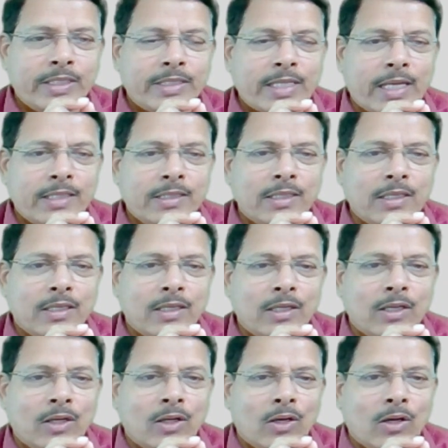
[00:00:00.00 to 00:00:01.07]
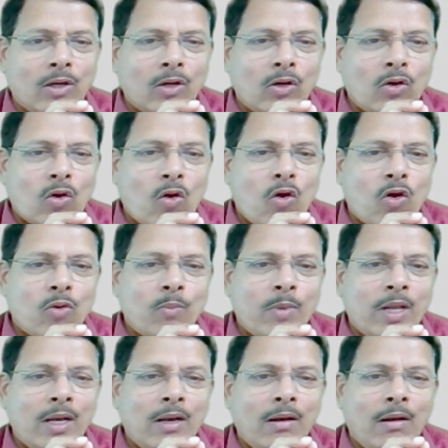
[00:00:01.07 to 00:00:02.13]
this as a
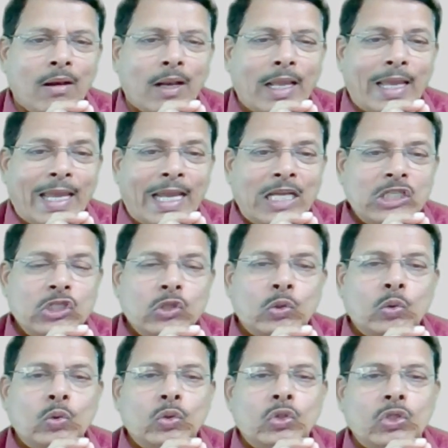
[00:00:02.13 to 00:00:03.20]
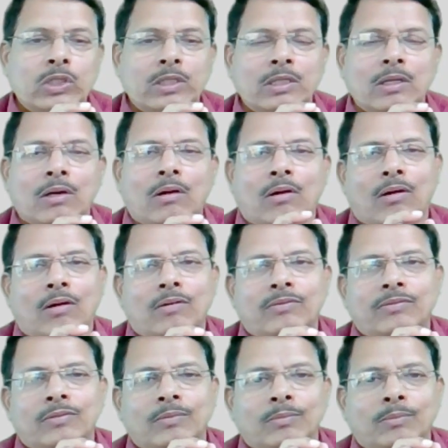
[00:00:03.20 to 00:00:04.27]
normal execution of
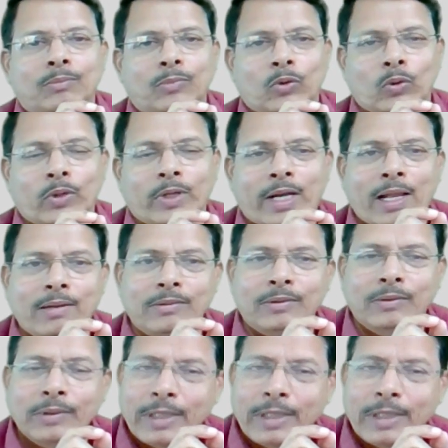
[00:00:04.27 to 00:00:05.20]
program.